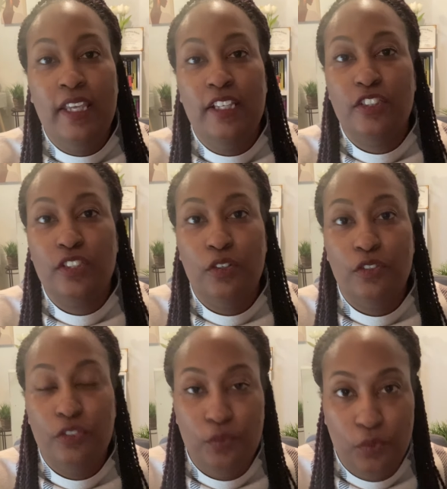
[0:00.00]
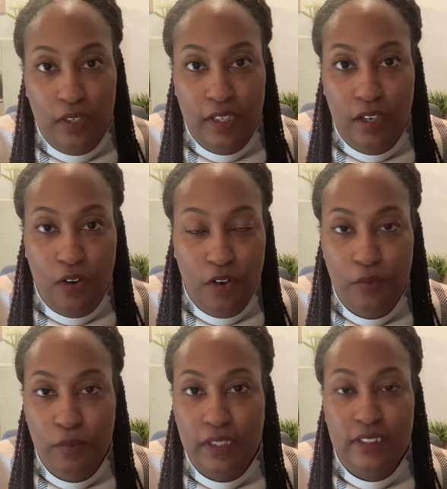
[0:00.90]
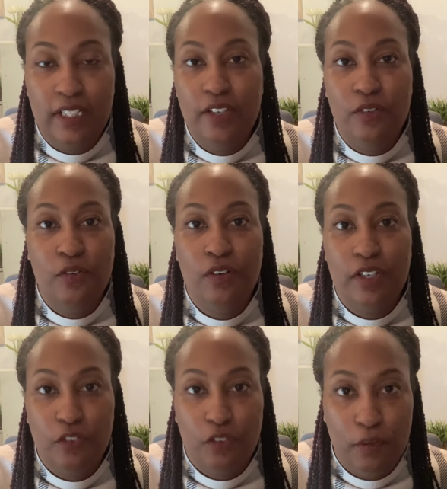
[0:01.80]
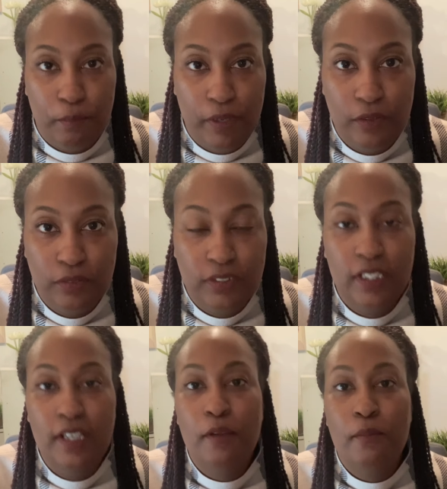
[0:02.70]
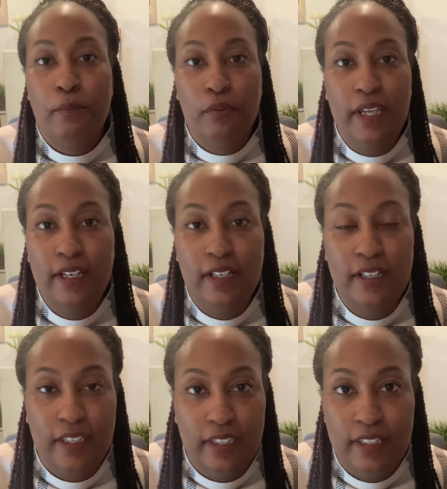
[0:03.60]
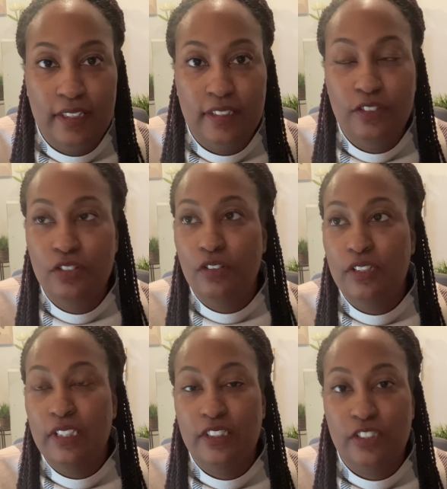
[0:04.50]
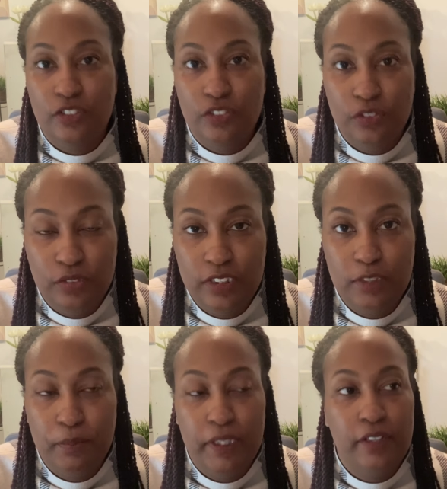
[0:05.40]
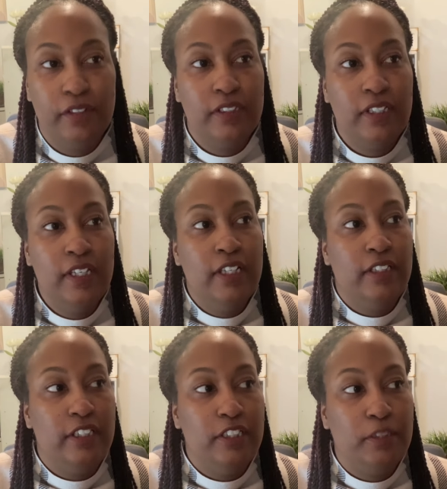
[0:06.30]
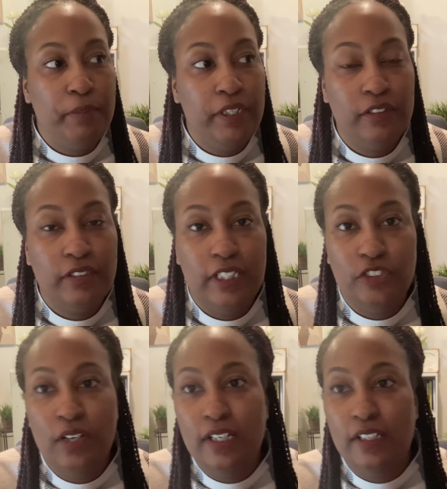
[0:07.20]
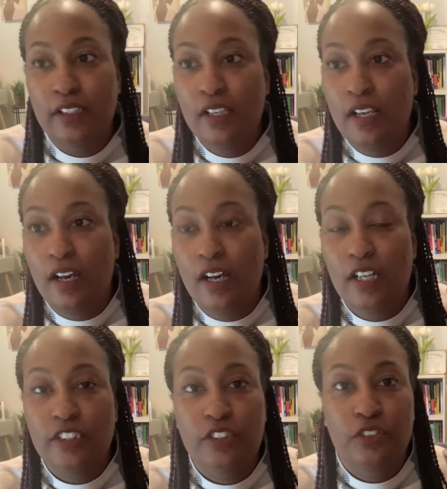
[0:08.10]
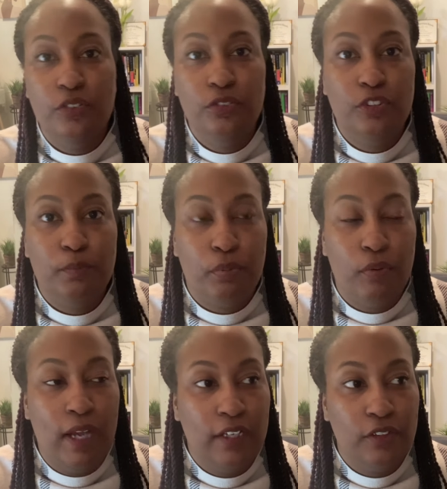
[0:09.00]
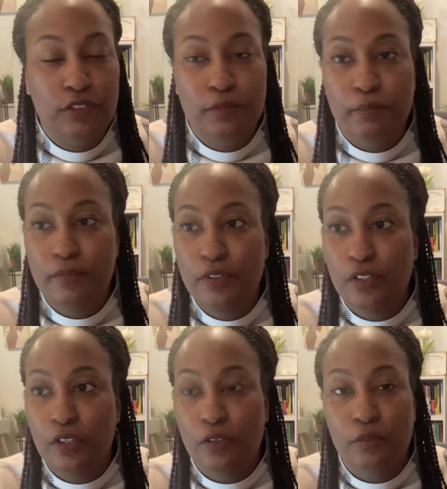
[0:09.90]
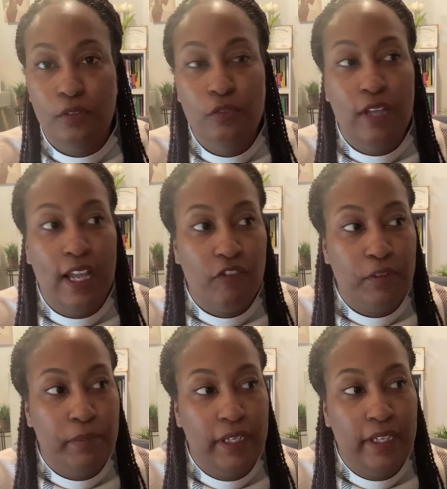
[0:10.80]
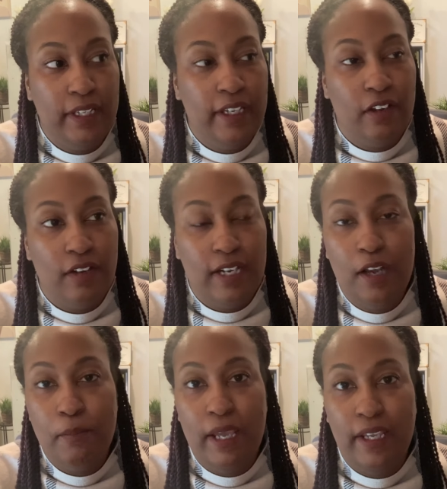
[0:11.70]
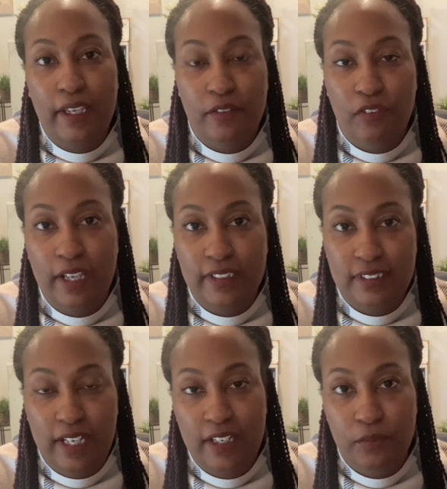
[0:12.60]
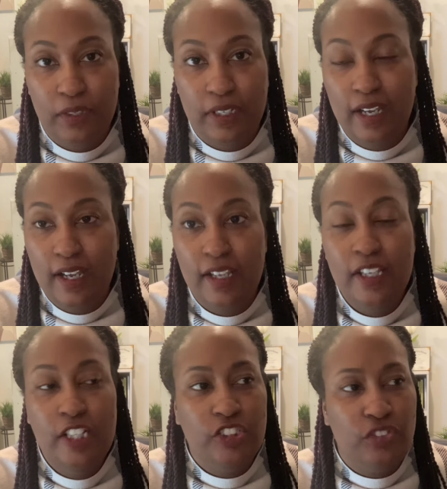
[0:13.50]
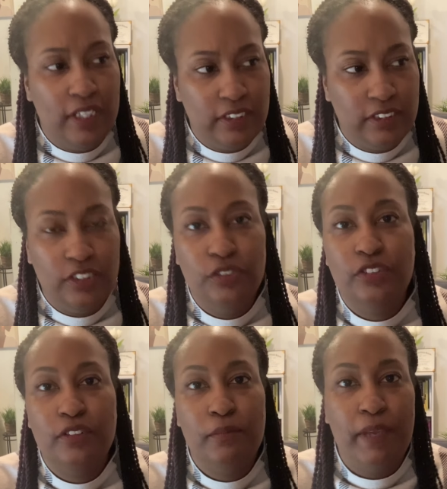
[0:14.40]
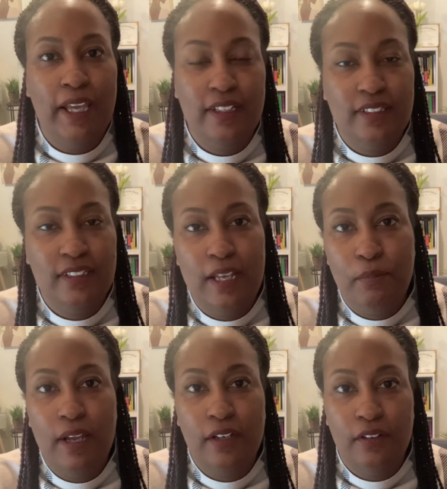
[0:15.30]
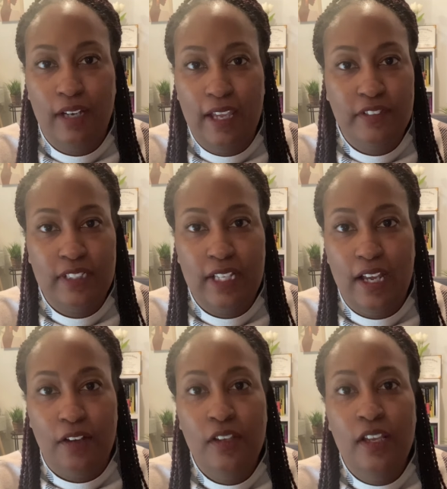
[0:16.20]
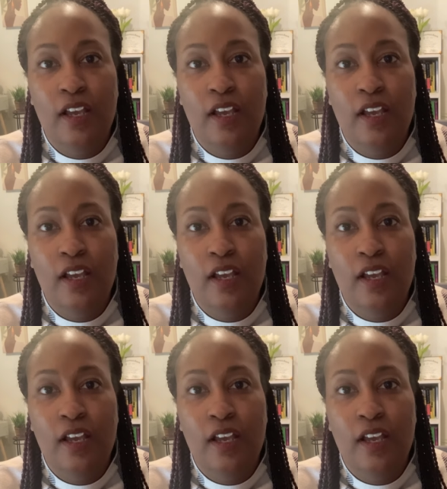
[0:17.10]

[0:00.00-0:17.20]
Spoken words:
And so you wanna always stay on your post, praying against, you know, these seducing spirit, these spirit that try to seduce prodigals, you know, who have repented and are now back in right standing with God, trying to seduce them back into that prodigal lifestyle.